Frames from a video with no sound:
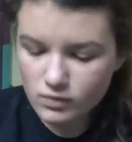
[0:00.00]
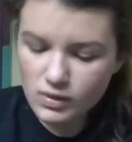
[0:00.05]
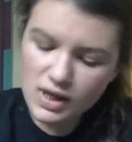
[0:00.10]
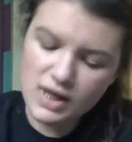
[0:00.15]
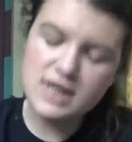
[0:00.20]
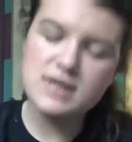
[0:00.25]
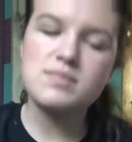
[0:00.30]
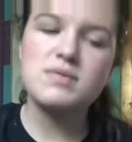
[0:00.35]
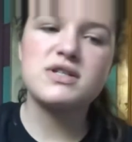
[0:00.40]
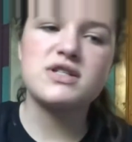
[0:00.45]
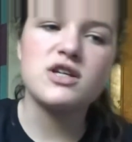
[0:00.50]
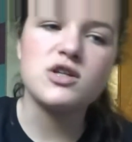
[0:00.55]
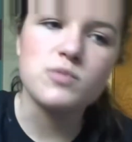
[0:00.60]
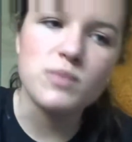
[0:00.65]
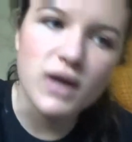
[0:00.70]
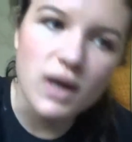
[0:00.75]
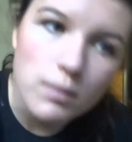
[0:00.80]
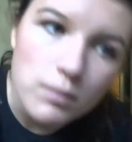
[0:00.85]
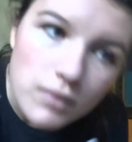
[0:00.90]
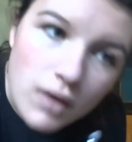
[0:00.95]
is my stage
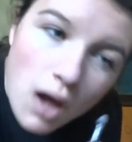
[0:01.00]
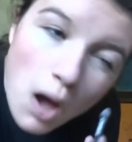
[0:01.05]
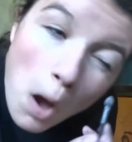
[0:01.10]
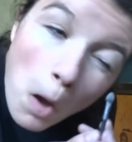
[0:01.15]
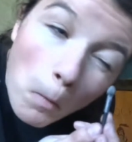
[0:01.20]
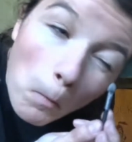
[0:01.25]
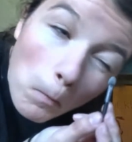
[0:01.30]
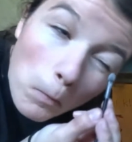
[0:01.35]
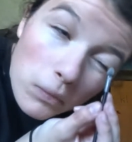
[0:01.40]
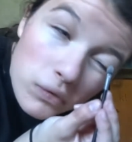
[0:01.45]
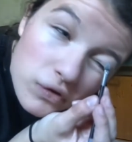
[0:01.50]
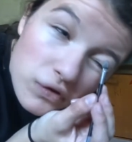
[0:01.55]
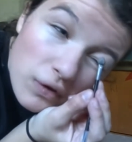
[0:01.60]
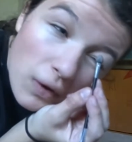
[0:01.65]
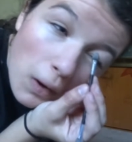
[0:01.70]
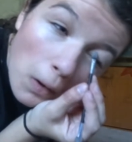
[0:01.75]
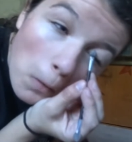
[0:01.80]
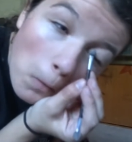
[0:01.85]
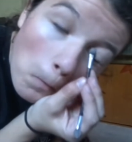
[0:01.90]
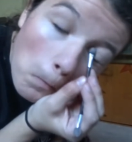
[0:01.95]
makeup.
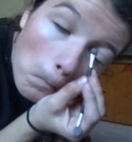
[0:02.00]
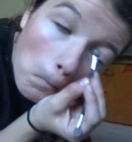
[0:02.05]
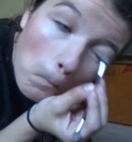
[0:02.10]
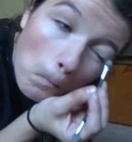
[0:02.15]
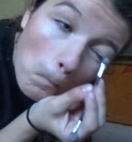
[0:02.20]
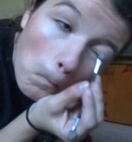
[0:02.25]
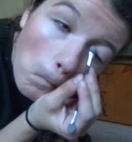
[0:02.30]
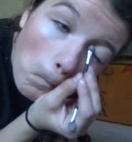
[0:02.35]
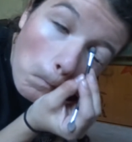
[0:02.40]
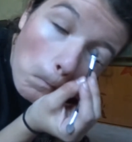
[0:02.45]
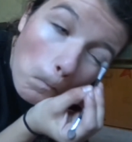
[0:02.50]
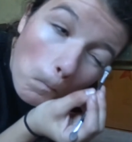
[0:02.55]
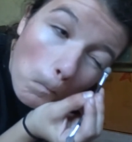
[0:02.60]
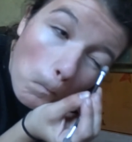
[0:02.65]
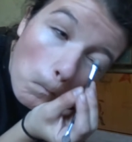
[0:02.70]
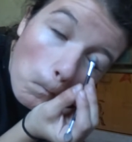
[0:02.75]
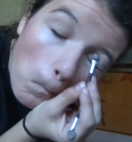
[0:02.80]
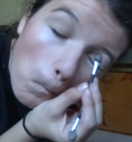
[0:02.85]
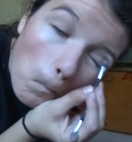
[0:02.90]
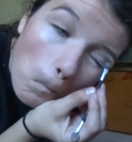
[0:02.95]
So
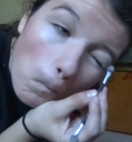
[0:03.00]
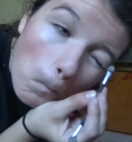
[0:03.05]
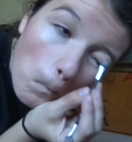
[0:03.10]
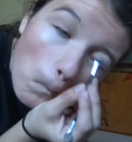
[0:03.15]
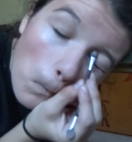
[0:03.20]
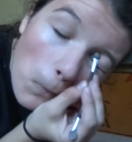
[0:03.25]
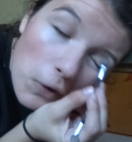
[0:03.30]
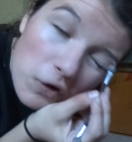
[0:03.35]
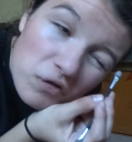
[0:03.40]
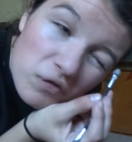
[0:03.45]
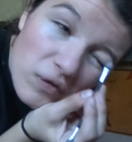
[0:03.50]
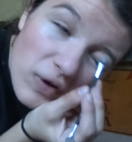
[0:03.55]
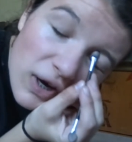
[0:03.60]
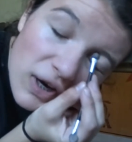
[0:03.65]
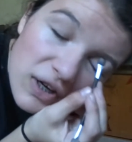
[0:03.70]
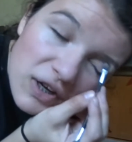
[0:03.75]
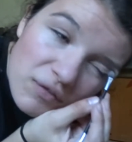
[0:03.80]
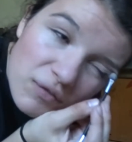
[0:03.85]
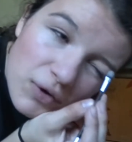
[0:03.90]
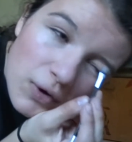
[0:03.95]
it's
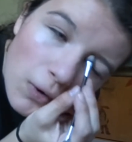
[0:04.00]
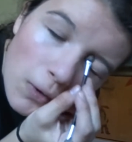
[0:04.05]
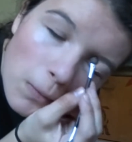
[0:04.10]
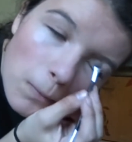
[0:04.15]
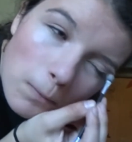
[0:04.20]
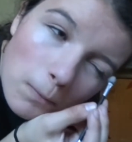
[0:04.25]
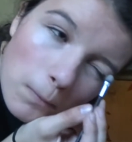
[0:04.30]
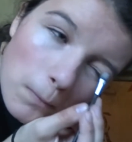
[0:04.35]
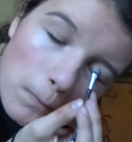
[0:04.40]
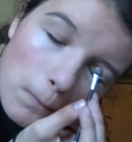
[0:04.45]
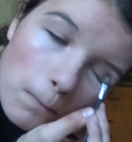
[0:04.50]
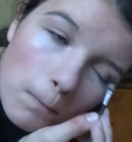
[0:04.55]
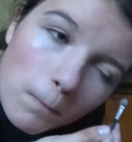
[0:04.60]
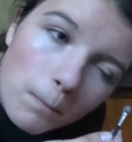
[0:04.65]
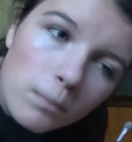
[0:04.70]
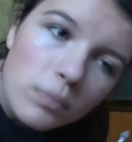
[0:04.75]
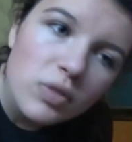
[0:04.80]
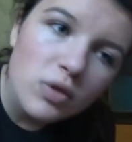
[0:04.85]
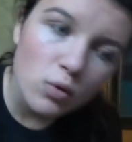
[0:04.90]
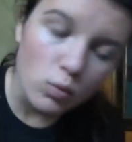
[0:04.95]
very difficult
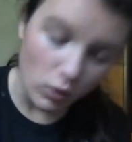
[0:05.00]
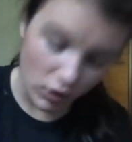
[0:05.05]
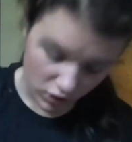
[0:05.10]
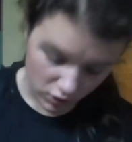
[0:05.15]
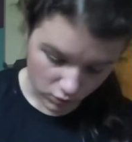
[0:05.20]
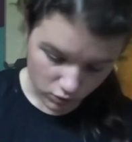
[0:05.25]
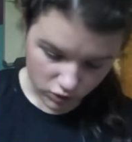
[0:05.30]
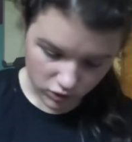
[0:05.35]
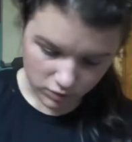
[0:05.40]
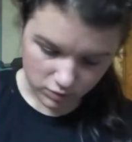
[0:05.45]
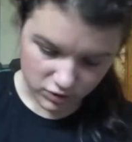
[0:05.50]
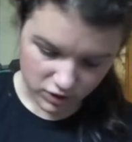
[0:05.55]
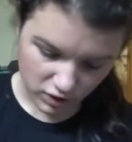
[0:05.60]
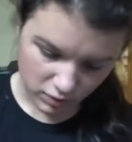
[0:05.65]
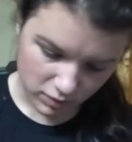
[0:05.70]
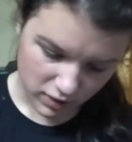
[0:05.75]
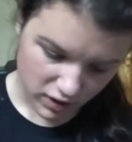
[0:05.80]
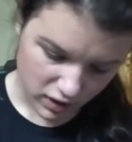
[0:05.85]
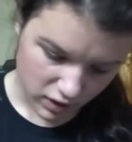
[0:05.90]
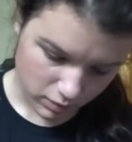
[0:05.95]
when you only put on
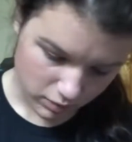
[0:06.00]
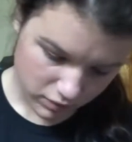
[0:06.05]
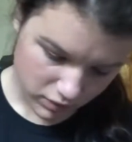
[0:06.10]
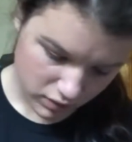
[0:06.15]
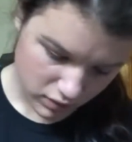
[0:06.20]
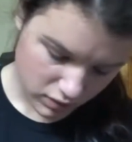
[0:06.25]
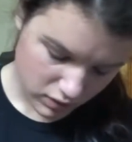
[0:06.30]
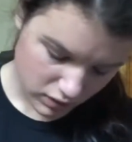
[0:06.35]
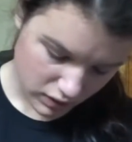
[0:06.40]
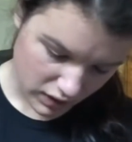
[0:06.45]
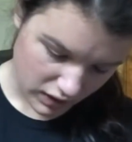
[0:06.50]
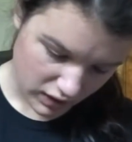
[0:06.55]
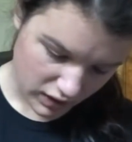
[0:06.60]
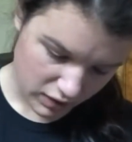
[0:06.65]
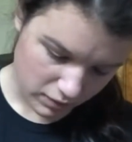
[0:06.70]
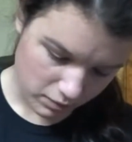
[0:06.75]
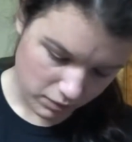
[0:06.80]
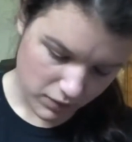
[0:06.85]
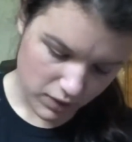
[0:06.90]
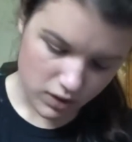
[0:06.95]
makeup, like,
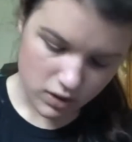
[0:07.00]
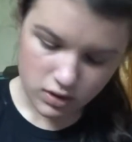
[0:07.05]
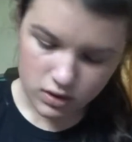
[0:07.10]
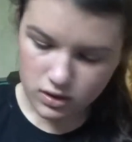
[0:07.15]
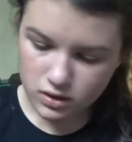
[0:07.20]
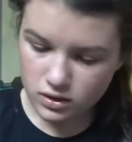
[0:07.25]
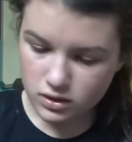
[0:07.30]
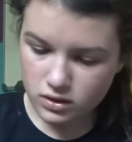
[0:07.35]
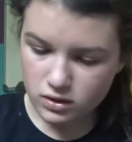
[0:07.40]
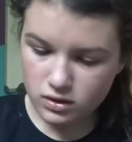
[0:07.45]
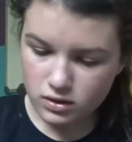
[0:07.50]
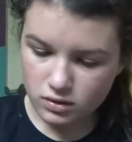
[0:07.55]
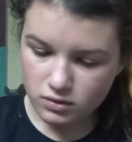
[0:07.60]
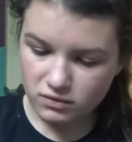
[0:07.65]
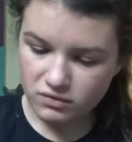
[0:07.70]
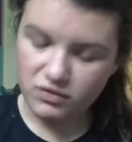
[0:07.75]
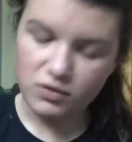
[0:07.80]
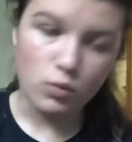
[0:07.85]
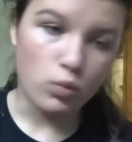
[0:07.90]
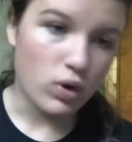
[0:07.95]

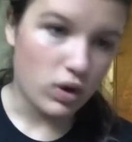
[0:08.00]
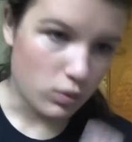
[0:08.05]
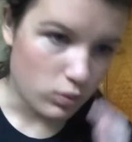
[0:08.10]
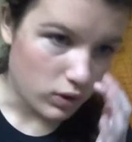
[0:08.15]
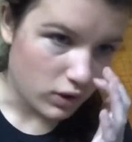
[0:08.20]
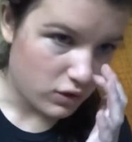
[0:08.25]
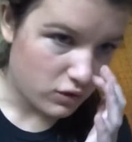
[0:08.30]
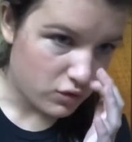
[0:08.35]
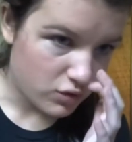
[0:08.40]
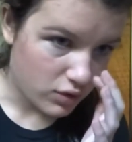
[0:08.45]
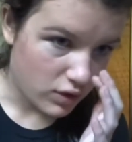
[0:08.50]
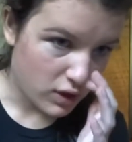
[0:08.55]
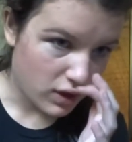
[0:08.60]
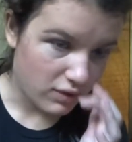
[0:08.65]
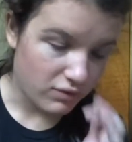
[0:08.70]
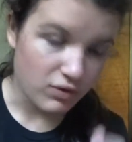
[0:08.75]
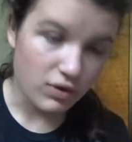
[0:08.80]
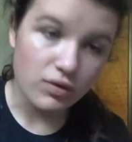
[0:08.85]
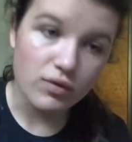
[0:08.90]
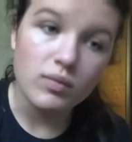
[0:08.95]
for 1 week straight
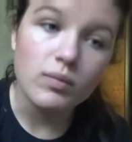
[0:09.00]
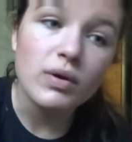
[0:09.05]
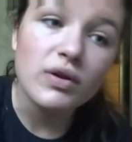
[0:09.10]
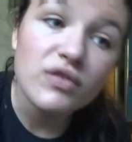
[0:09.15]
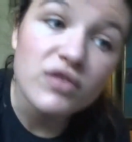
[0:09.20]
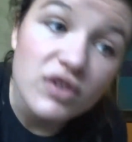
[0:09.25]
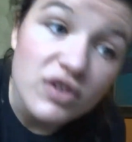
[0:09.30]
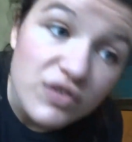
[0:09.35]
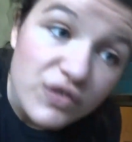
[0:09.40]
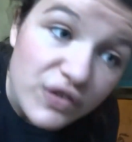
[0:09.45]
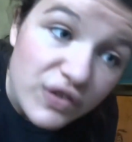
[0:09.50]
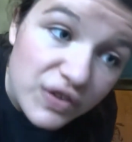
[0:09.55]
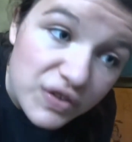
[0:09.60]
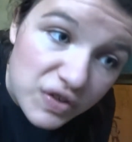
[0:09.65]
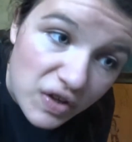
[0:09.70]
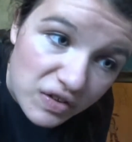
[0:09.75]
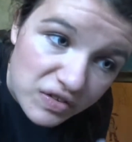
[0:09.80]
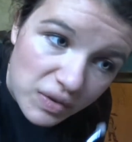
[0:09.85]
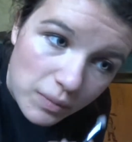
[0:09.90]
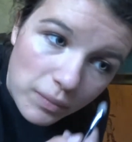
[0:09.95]
every 3 months and it's the
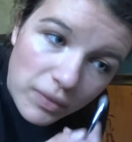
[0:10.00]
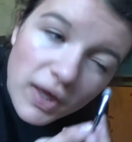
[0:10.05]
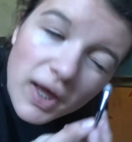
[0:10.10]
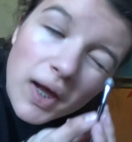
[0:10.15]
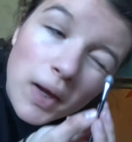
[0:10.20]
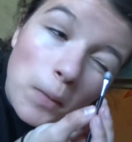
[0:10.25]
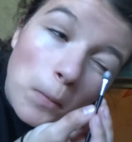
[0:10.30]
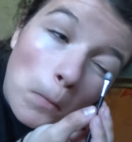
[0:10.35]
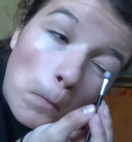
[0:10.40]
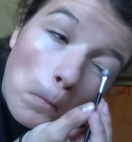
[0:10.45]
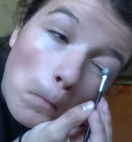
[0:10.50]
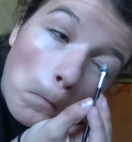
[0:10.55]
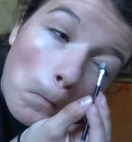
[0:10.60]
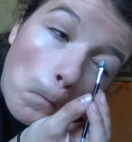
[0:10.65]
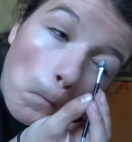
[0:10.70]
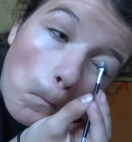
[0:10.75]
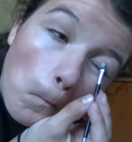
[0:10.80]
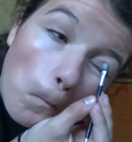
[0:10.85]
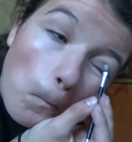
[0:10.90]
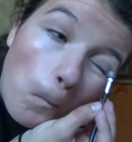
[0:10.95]
exact same thing,
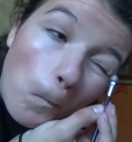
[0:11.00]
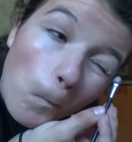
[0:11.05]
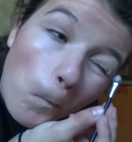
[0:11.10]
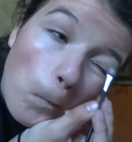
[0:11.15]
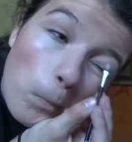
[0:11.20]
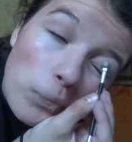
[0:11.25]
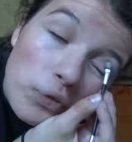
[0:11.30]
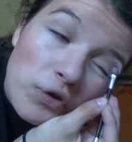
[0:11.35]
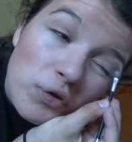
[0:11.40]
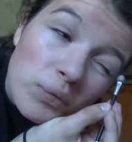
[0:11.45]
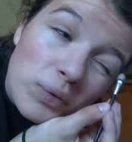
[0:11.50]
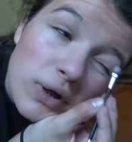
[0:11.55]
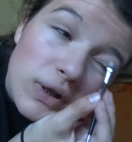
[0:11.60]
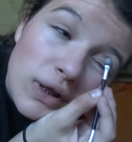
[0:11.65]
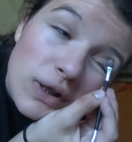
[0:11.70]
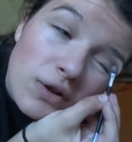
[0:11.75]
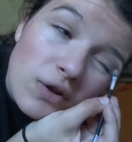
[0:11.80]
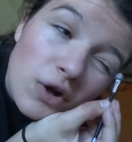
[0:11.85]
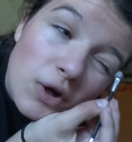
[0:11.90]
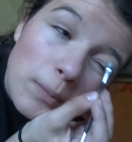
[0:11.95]
to really
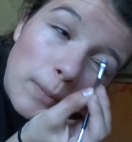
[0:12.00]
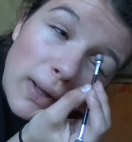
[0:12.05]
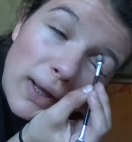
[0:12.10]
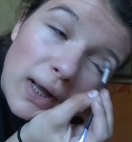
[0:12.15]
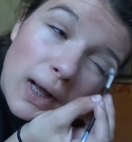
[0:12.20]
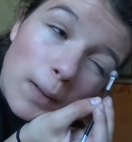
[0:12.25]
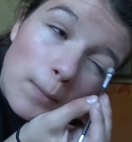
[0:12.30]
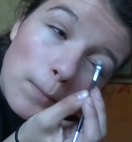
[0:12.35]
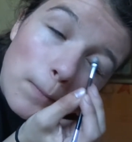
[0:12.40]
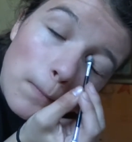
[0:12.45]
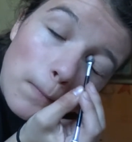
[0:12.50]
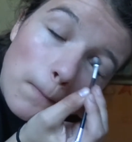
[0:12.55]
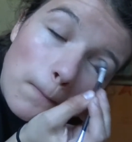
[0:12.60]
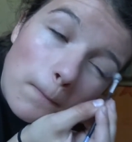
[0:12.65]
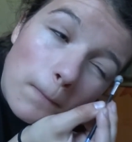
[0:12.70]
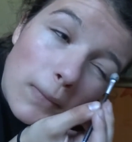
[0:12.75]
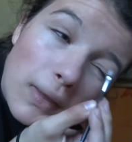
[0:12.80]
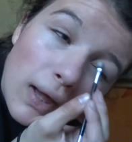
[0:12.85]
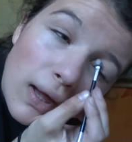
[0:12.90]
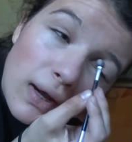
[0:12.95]
learn makeup.
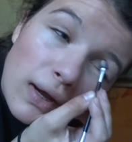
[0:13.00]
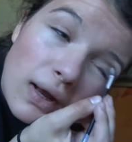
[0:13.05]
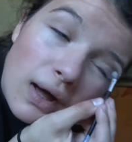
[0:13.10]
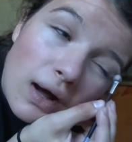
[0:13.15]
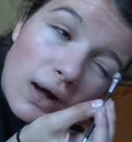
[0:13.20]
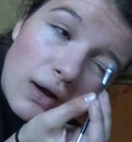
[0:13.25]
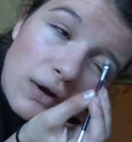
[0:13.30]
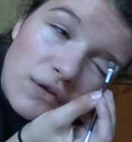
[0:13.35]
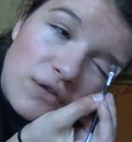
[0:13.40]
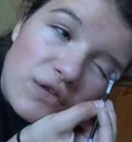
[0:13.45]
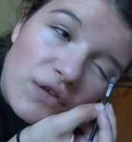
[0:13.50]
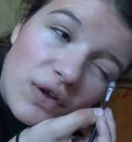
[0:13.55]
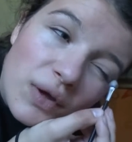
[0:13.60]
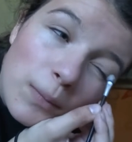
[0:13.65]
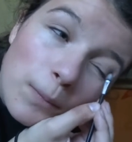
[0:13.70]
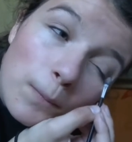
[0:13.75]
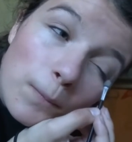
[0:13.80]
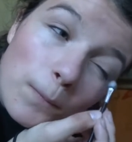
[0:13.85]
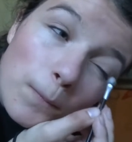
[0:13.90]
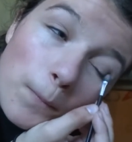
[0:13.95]
And
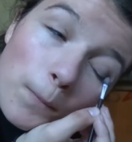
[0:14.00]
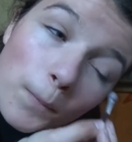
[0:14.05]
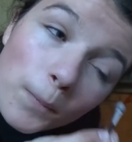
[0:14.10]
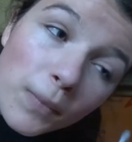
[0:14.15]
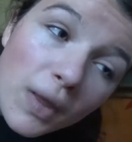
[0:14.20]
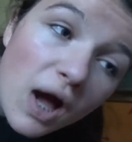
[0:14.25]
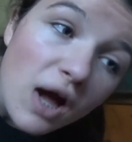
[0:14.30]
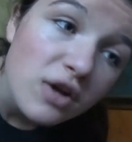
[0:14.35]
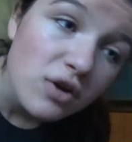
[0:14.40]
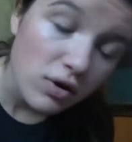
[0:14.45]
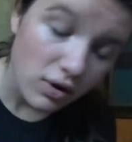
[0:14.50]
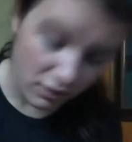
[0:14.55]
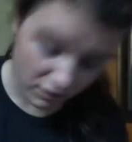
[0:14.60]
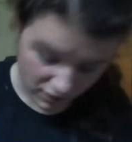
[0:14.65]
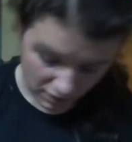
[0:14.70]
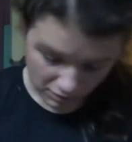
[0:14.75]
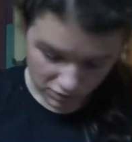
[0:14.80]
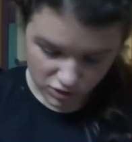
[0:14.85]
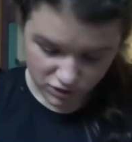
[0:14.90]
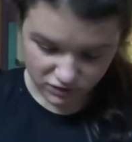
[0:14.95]
honestly, I don't have
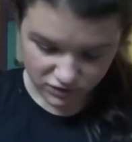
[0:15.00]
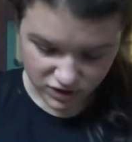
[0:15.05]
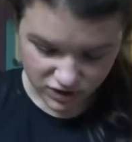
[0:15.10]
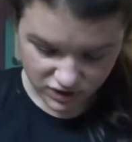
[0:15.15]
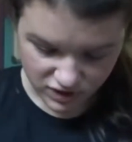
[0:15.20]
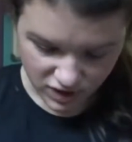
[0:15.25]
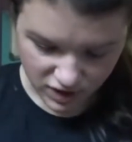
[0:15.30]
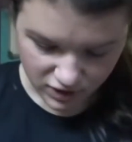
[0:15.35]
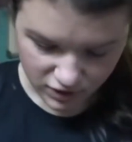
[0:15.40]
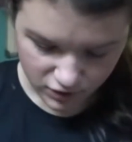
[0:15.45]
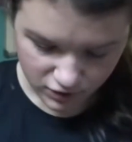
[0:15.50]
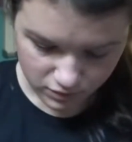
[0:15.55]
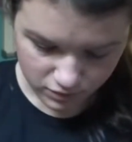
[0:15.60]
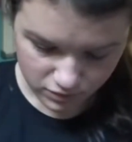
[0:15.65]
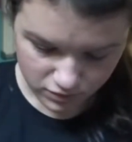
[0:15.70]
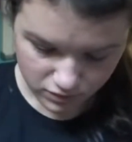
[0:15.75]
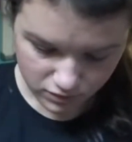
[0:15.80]
that much of a desire